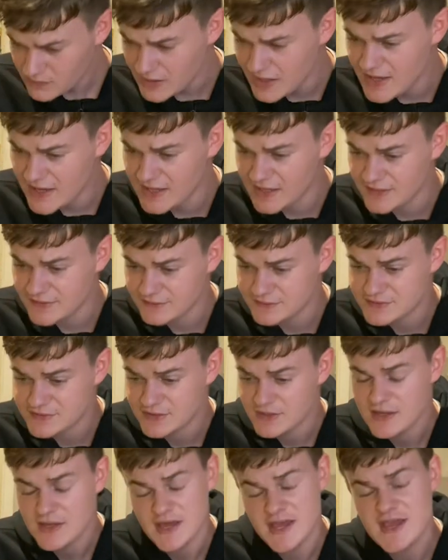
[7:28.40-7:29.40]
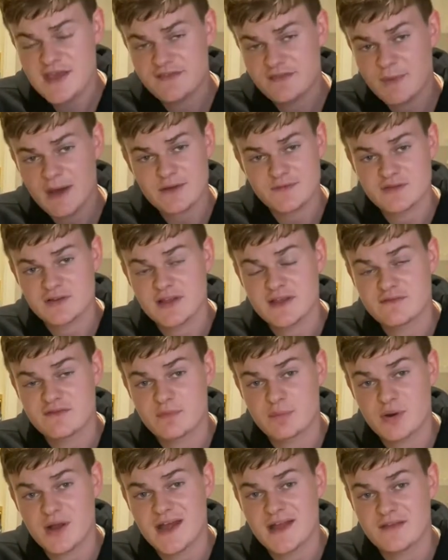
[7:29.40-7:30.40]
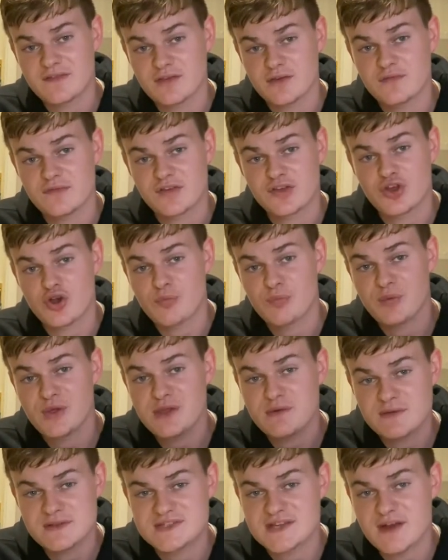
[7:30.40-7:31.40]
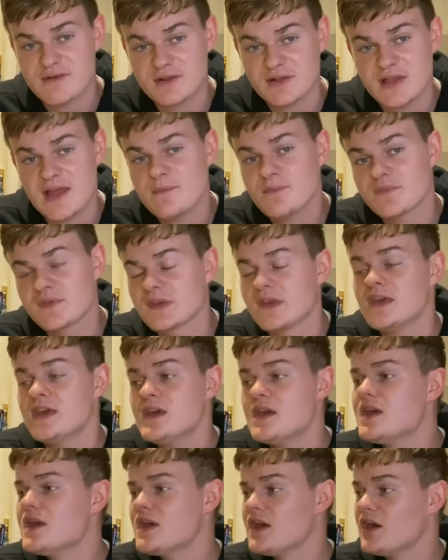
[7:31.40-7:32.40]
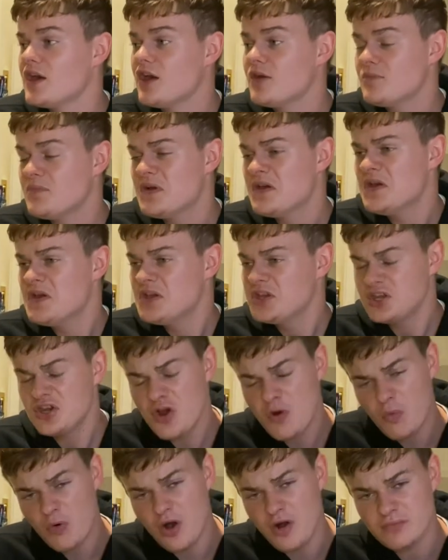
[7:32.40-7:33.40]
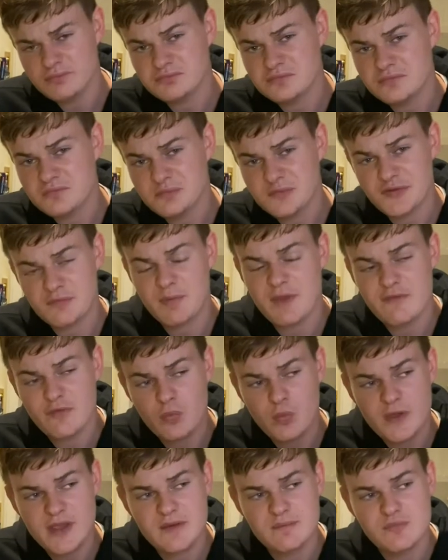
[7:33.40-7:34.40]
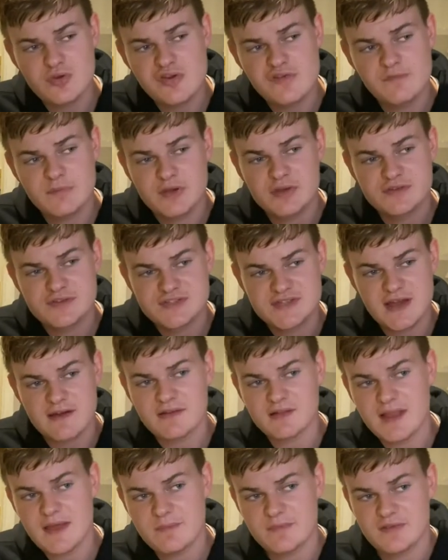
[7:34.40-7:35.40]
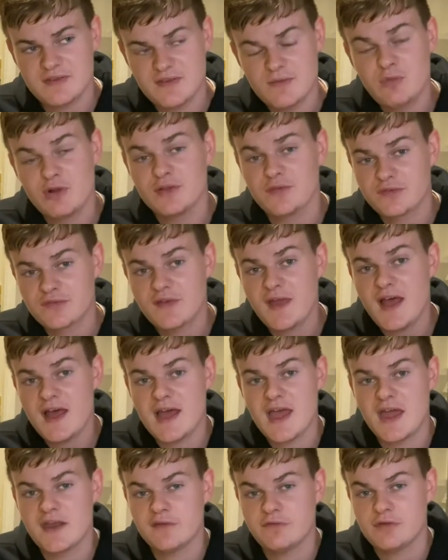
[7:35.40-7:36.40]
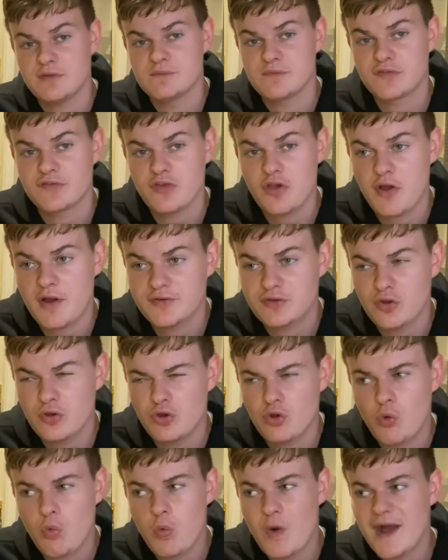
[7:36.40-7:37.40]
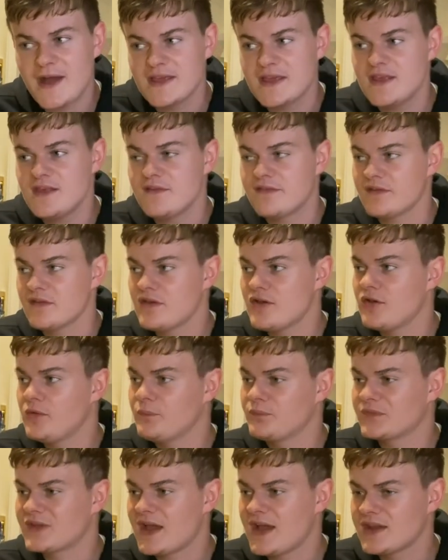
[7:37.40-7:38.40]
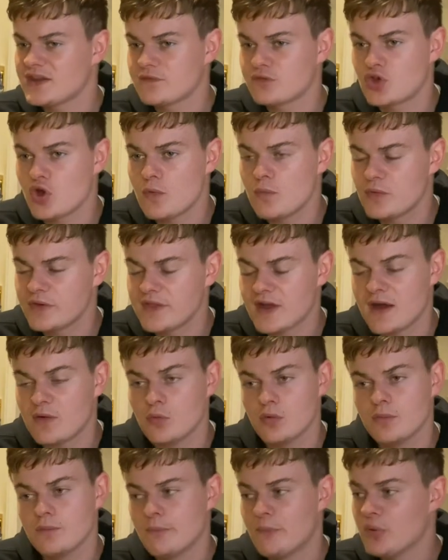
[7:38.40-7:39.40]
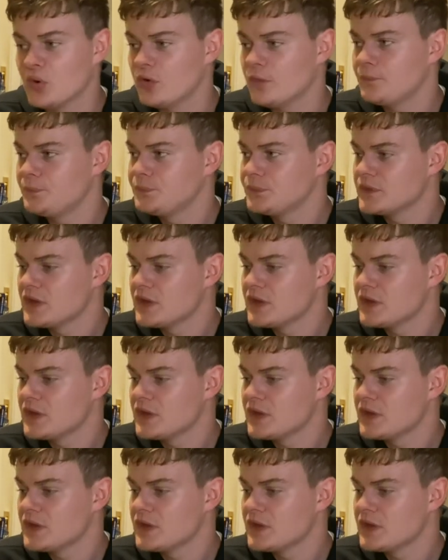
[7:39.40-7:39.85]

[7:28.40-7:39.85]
and he's about to leave to Brighton to compete with Tarek Lamptey. You know what? It was a bit of a weird move because Tarek Lamptey will start ahead of him. So I don't know why he's kind of gone with that one. But